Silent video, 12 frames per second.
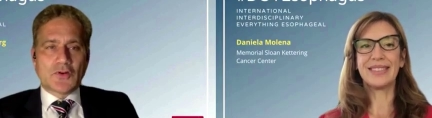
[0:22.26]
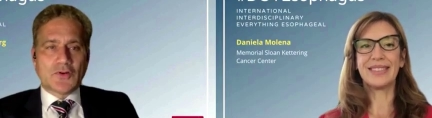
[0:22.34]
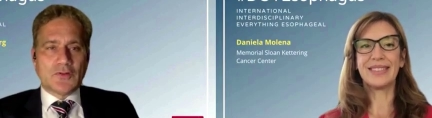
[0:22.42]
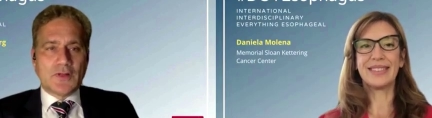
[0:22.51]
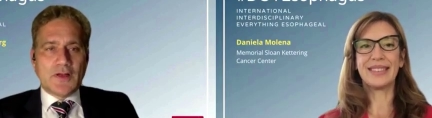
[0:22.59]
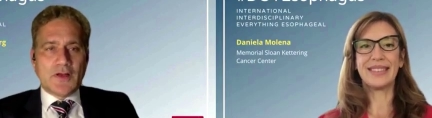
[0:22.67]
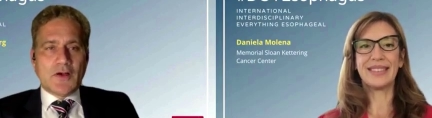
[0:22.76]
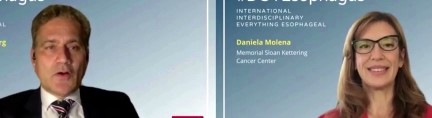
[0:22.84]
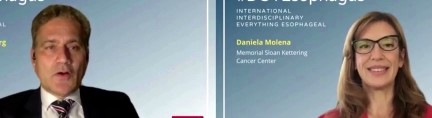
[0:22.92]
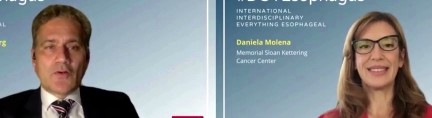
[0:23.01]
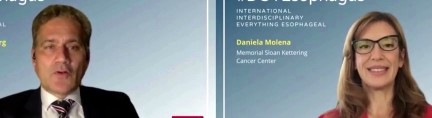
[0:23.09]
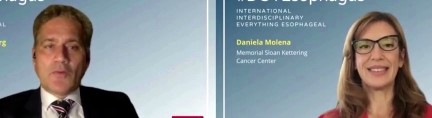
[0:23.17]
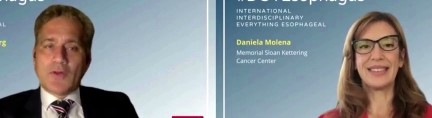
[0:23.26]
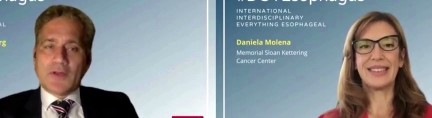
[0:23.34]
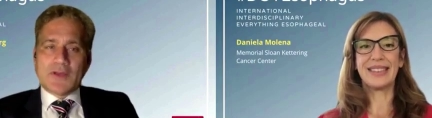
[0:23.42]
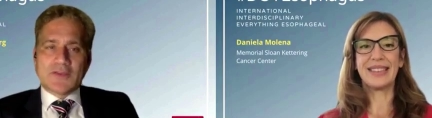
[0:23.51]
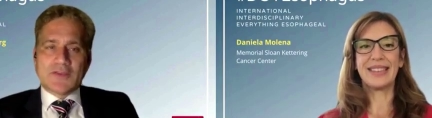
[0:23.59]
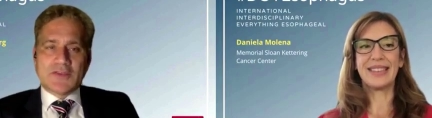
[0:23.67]
Speaker 1: Journal, on
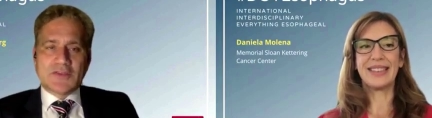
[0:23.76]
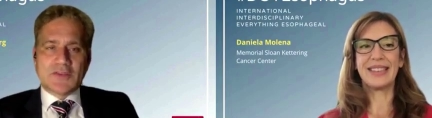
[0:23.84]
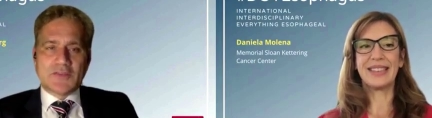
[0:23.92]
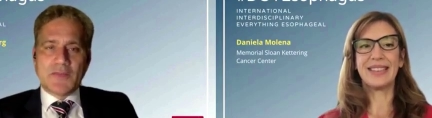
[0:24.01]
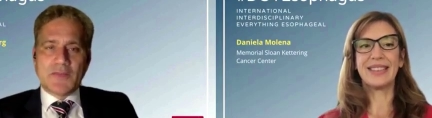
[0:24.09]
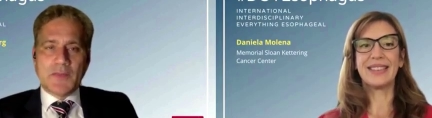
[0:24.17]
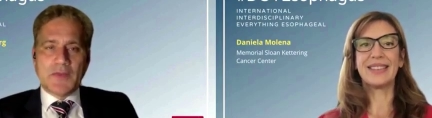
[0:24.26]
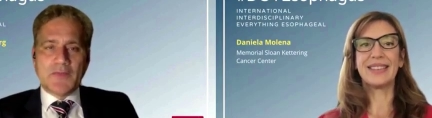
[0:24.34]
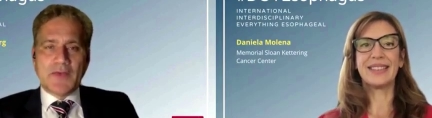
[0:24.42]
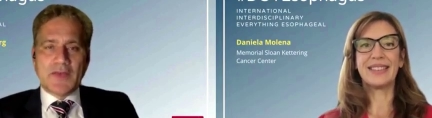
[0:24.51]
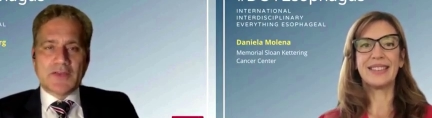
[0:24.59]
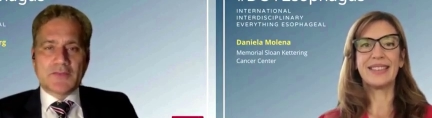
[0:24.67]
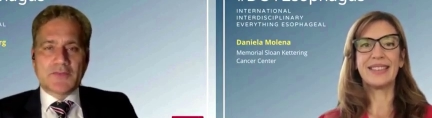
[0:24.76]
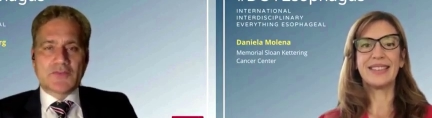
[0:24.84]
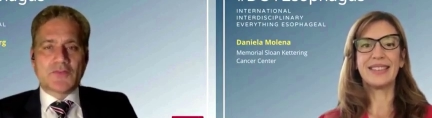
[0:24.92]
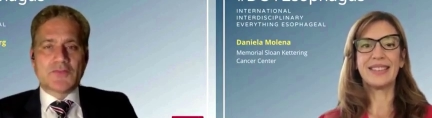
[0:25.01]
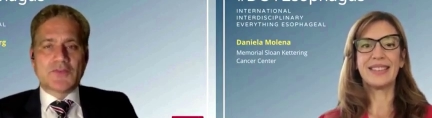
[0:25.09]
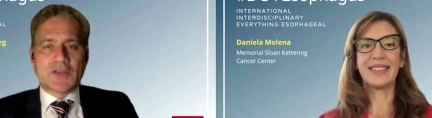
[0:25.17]
robotic-assisted minimally invasive
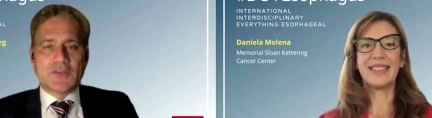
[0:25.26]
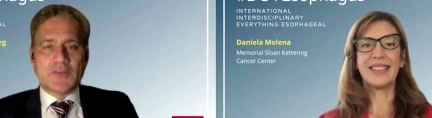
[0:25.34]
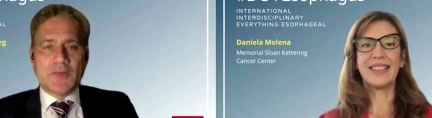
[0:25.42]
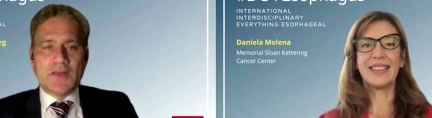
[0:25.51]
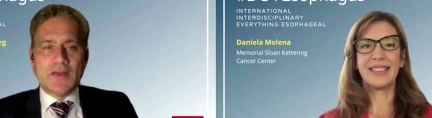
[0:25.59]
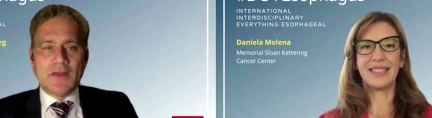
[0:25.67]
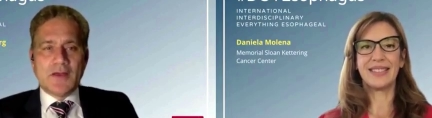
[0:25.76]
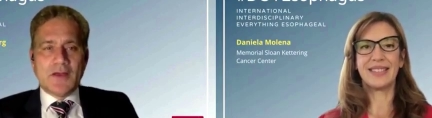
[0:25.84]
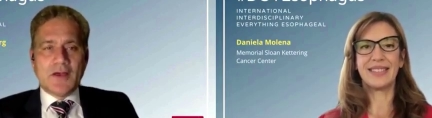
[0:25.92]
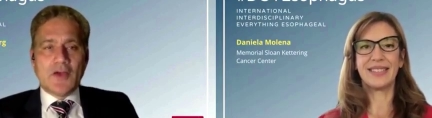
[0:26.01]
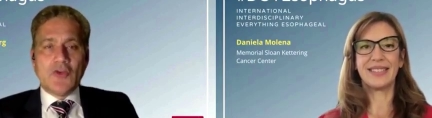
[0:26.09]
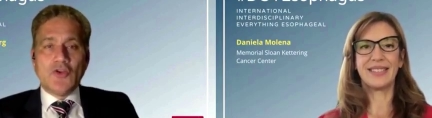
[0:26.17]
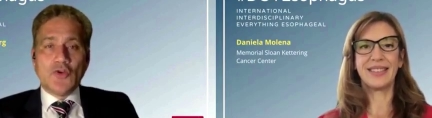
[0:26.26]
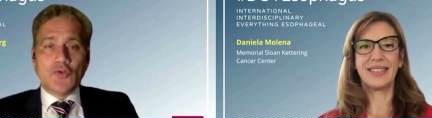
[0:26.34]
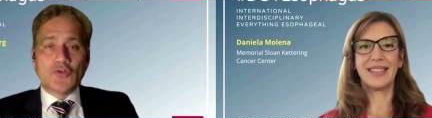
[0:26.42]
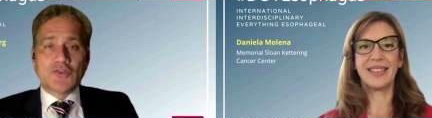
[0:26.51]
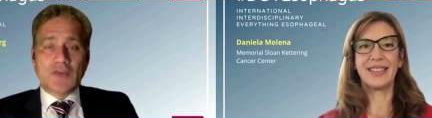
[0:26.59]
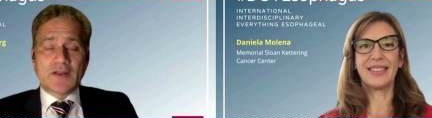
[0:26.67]
esophagectomy, a
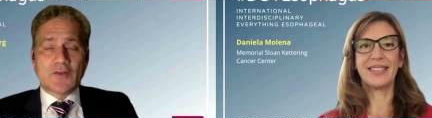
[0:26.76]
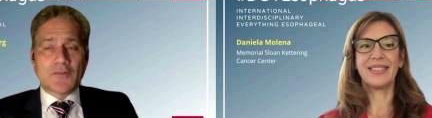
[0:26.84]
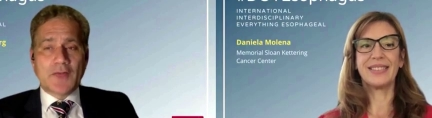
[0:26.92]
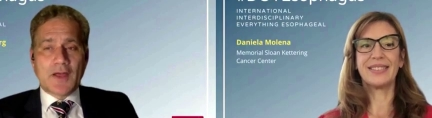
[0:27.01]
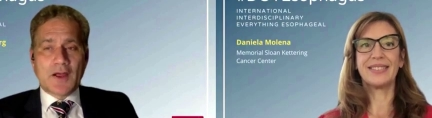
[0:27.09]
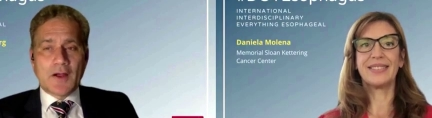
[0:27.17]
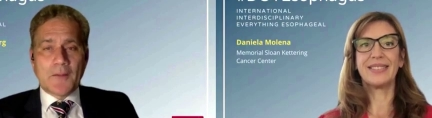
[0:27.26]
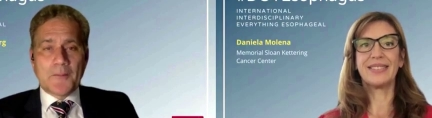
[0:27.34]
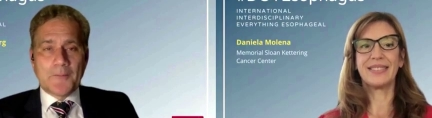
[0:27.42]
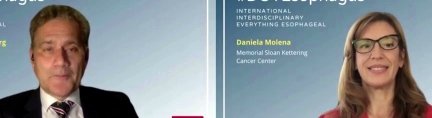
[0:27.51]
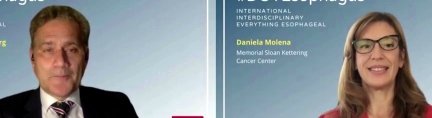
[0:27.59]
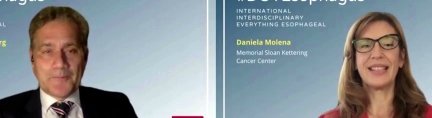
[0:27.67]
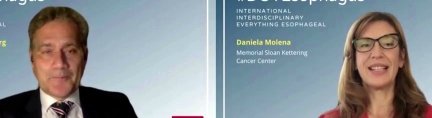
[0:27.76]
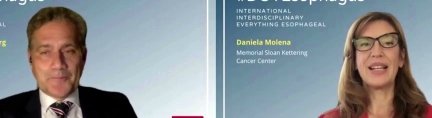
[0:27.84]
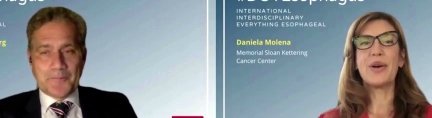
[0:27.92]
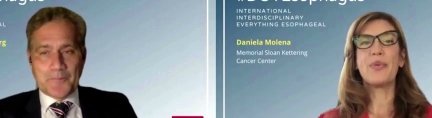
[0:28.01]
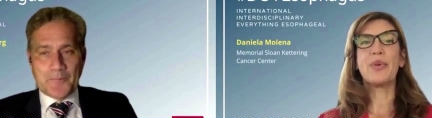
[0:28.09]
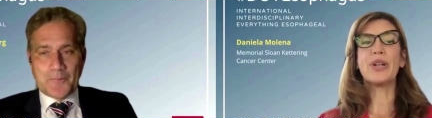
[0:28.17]
new standard of care.
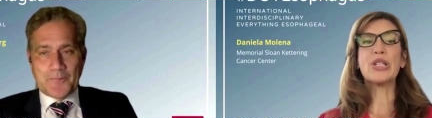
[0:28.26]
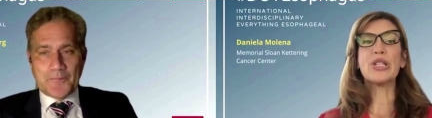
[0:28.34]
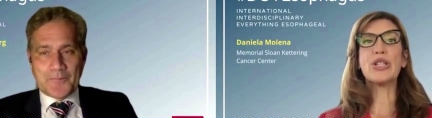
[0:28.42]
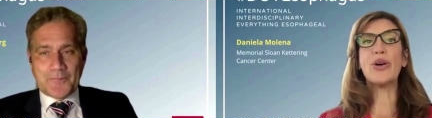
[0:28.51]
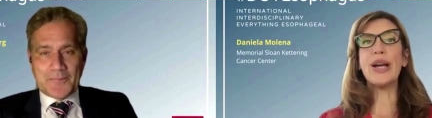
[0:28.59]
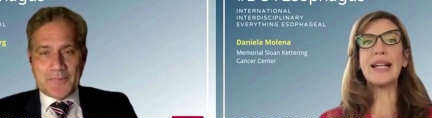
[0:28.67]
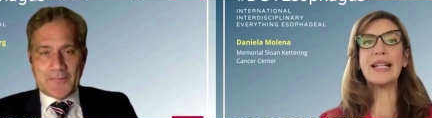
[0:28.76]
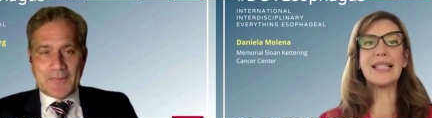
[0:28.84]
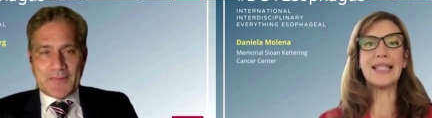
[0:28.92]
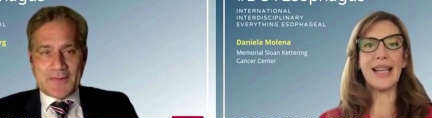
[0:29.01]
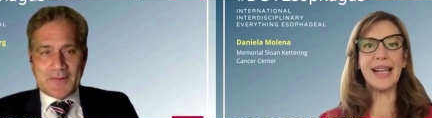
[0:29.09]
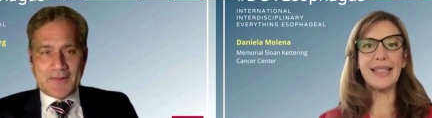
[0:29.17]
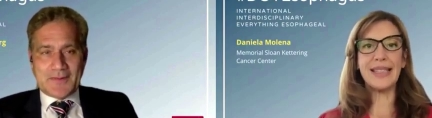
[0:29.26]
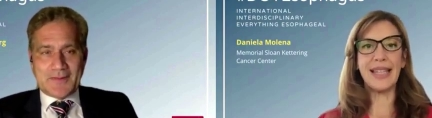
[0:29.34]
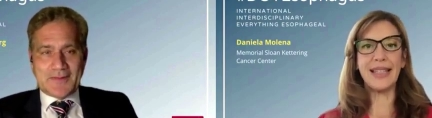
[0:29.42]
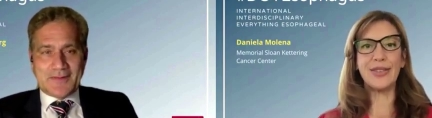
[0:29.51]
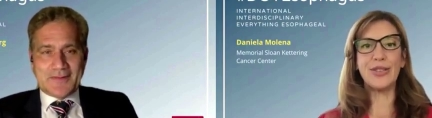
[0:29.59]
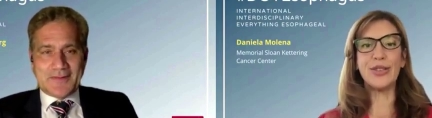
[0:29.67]
Speaker 2: We're so
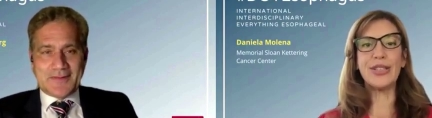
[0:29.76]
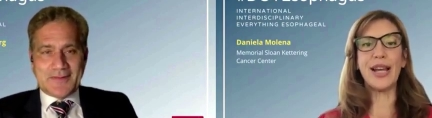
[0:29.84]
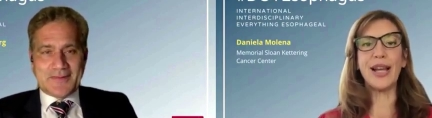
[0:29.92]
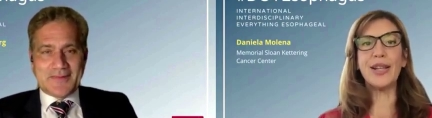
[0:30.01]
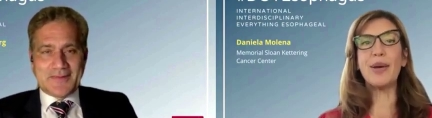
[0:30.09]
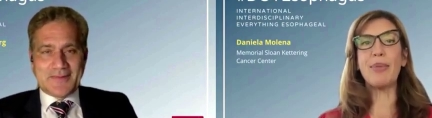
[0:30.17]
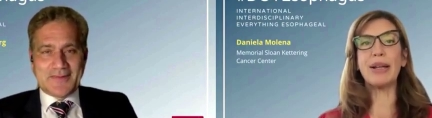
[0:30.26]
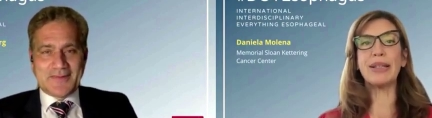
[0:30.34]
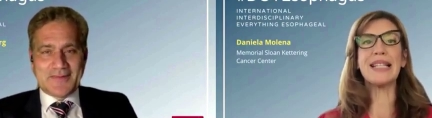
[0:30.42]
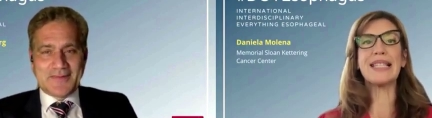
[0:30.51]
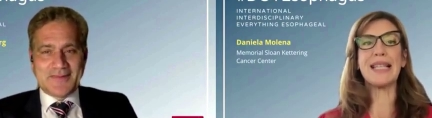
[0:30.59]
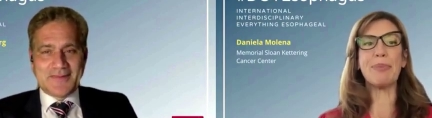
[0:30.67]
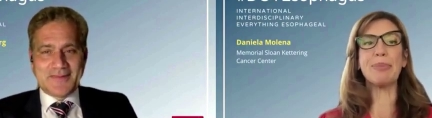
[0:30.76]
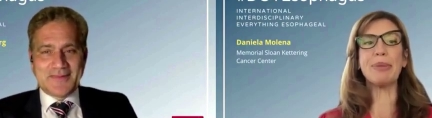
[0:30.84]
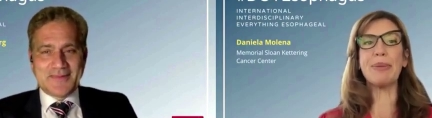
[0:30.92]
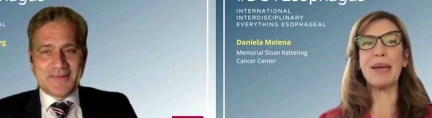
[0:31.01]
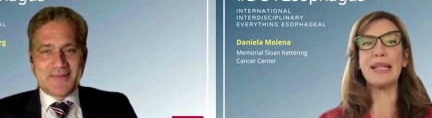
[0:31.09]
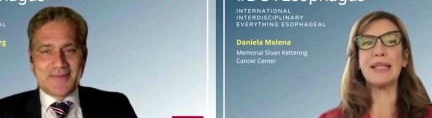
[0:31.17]
excited to tell you about this
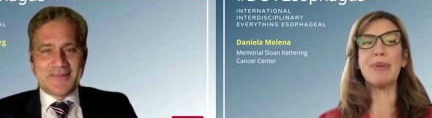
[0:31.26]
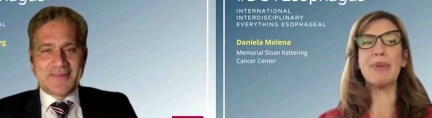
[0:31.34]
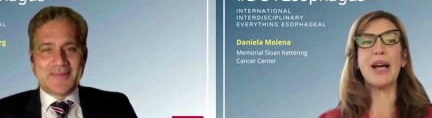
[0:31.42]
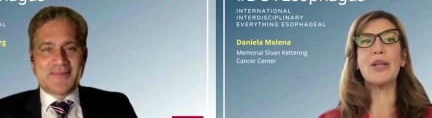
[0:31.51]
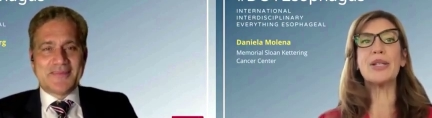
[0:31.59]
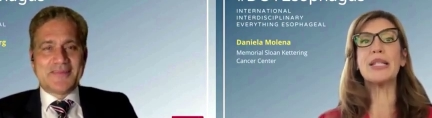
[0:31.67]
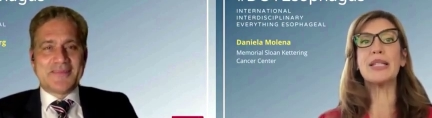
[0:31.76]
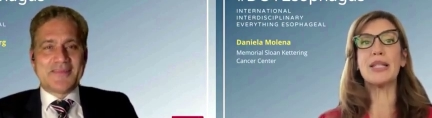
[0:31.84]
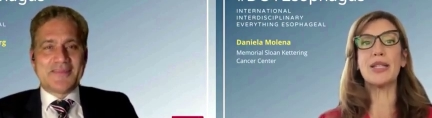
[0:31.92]
supplement because this